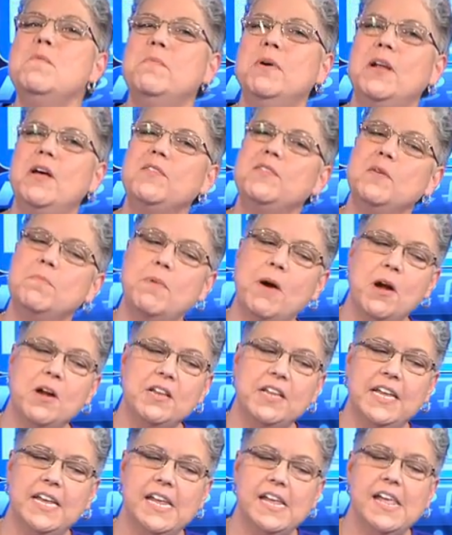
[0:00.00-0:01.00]
but also
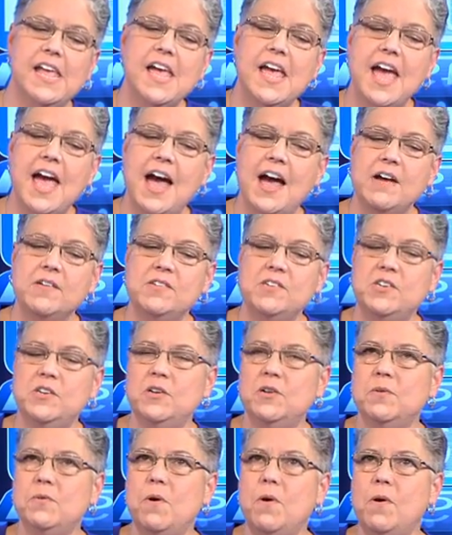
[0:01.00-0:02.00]
partly how
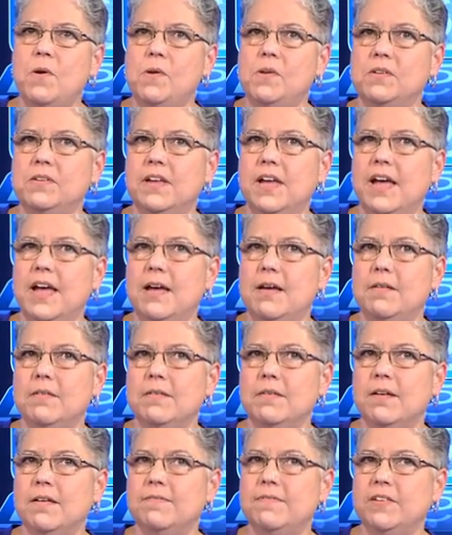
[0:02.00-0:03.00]
to hold uh,
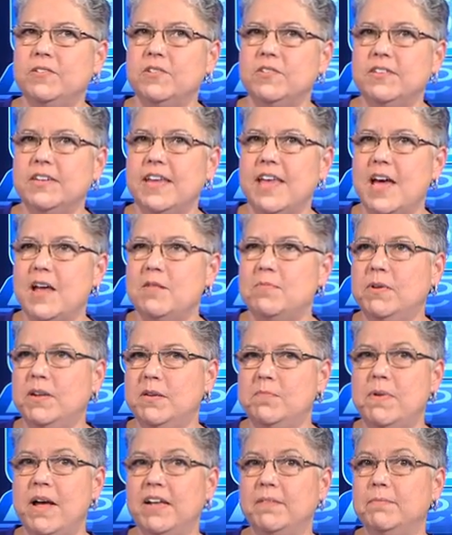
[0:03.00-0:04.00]
officials
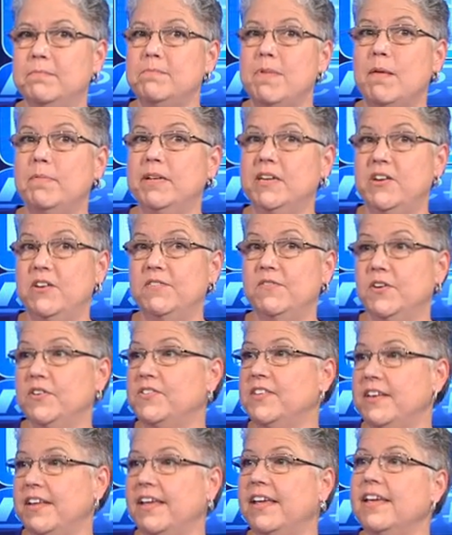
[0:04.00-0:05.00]
accountable to pu public
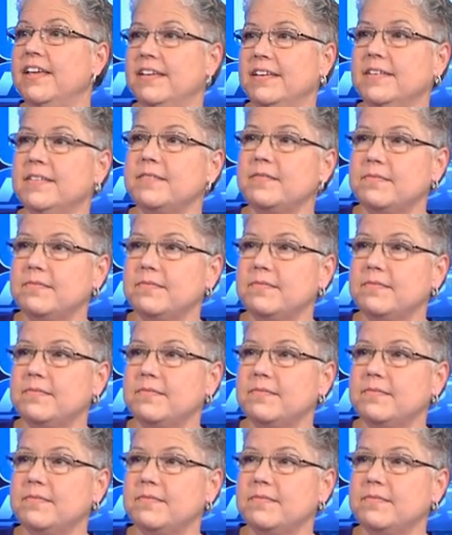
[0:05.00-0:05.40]
university.